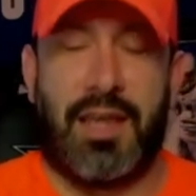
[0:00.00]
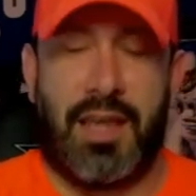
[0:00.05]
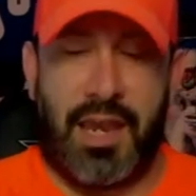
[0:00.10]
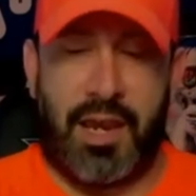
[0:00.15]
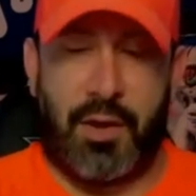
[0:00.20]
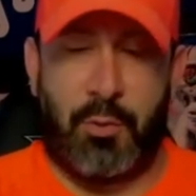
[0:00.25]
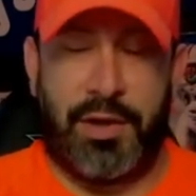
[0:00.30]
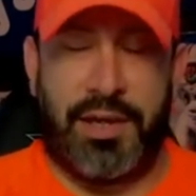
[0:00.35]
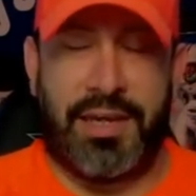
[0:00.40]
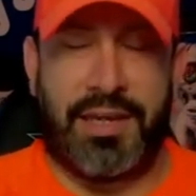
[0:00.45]

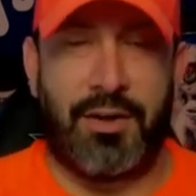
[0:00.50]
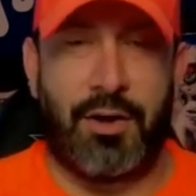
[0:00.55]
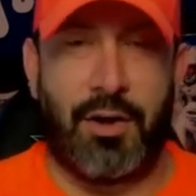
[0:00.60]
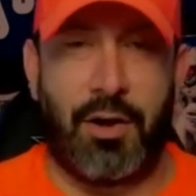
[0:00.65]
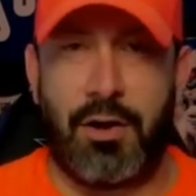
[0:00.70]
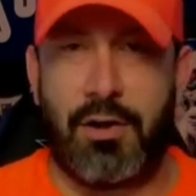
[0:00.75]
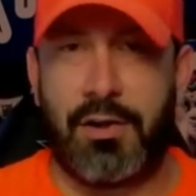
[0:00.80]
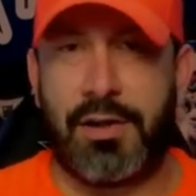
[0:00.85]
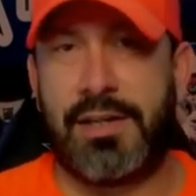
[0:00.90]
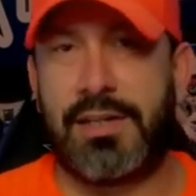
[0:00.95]
And we can
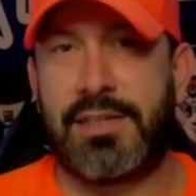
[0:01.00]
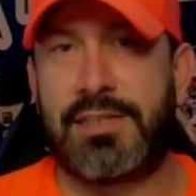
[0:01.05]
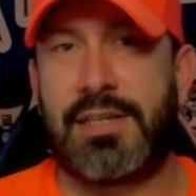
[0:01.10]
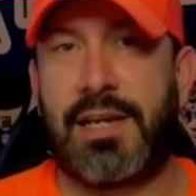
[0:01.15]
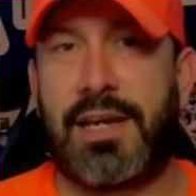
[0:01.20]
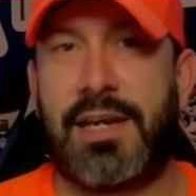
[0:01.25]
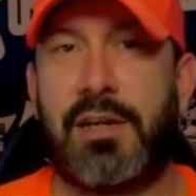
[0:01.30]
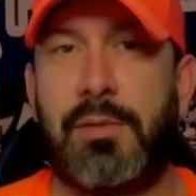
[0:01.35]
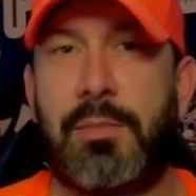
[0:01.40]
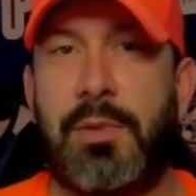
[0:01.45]
all get
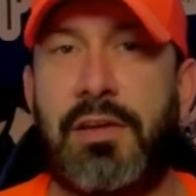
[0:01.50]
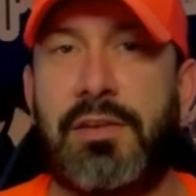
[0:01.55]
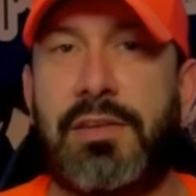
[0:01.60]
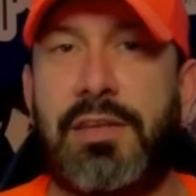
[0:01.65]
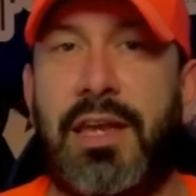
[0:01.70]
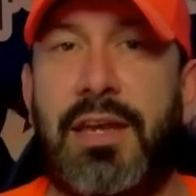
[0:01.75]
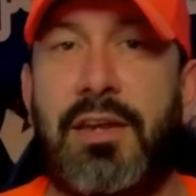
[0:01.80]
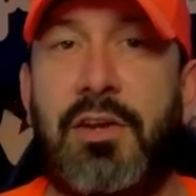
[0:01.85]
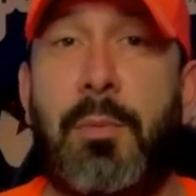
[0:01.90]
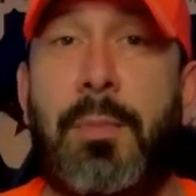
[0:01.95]
excited about
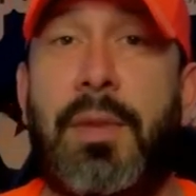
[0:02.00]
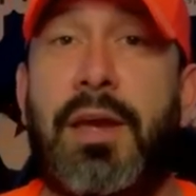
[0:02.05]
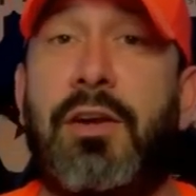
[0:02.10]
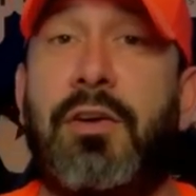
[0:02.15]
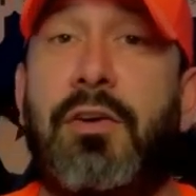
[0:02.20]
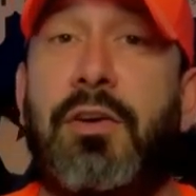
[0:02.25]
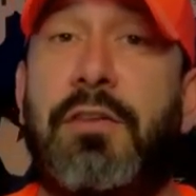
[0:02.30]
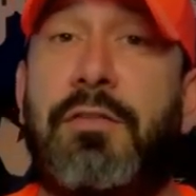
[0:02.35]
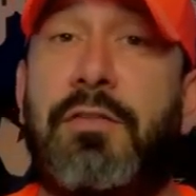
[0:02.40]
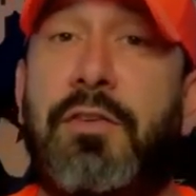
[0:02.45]
that, no matter
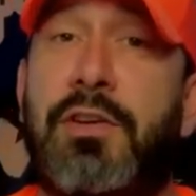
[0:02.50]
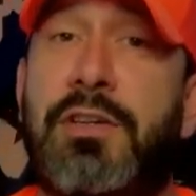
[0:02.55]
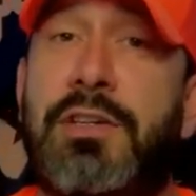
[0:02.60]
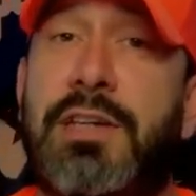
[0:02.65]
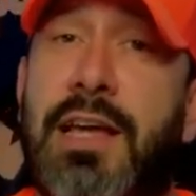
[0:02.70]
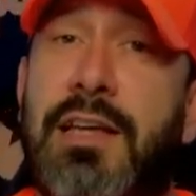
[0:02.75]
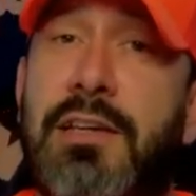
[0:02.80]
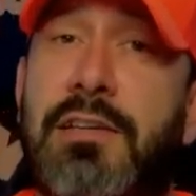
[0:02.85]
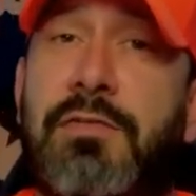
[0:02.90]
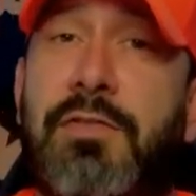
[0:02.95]
if you're a
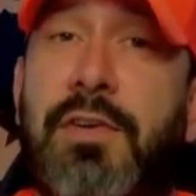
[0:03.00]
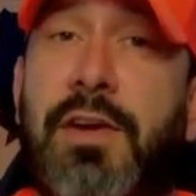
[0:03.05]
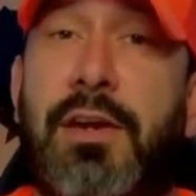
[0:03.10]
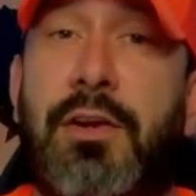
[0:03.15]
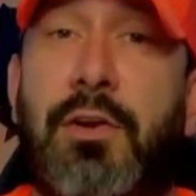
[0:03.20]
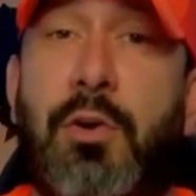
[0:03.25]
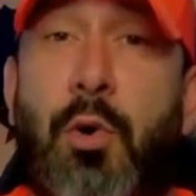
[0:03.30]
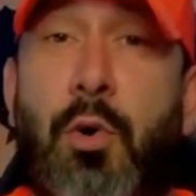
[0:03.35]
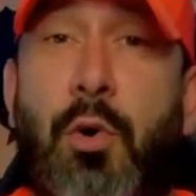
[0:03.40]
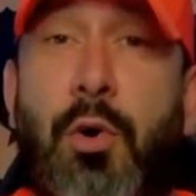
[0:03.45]
Dallas fan
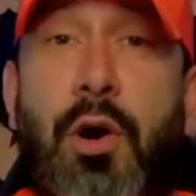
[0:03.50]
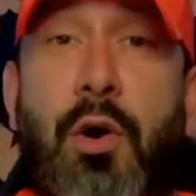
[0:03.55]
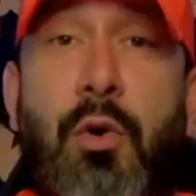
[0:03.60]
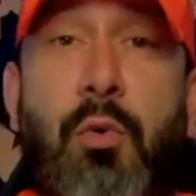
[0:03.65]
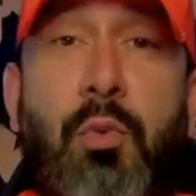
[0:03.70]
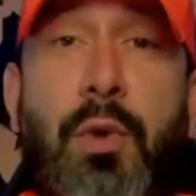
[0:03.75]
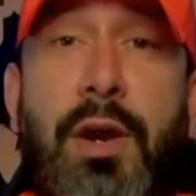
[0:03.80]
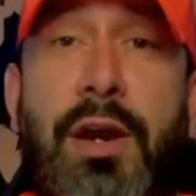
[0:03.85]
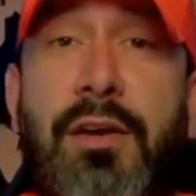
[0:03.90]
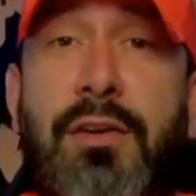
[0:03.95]
or a
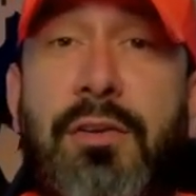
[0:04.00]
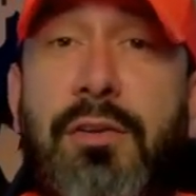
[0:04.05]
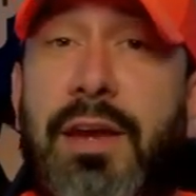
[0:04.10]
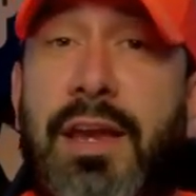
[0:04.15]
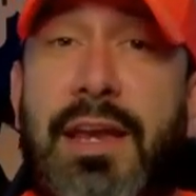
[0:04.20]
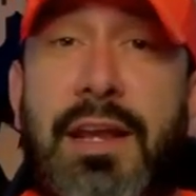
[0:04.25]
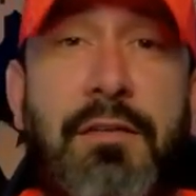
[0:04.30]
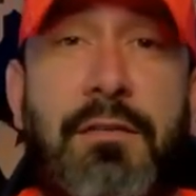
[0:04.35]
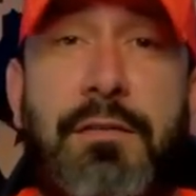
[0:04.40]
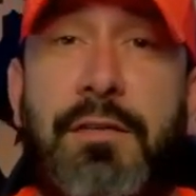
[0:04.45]
regular
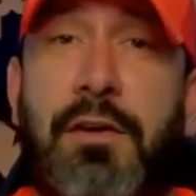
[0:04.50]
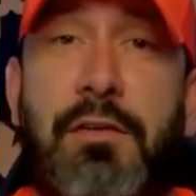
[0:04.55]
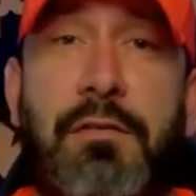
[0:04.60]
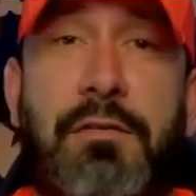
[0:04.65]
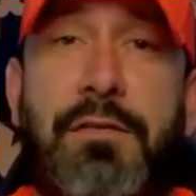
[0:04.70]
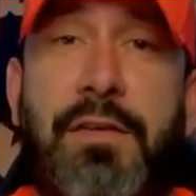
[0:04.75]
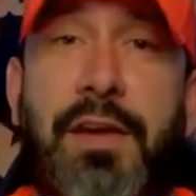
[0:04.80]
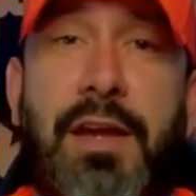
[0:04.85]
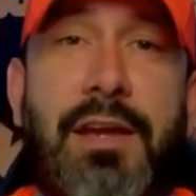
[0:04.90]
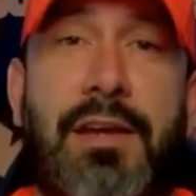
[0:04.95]
NFL
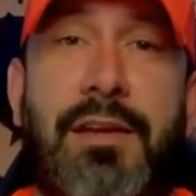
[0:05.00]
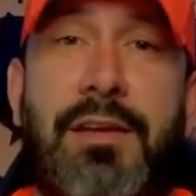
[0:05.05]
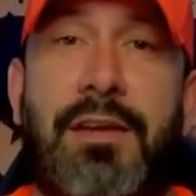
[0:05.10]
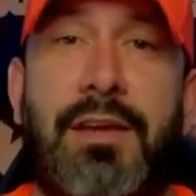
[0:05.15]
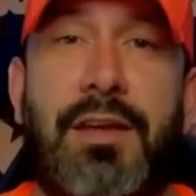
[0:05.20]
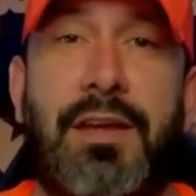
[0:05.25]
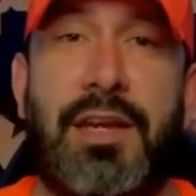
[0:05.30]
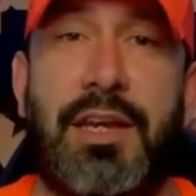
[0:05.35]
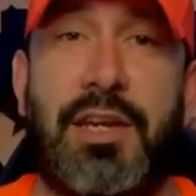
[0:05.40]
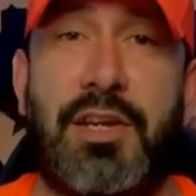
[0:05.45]
fan
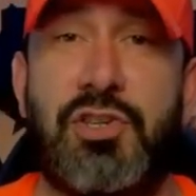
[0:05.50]
in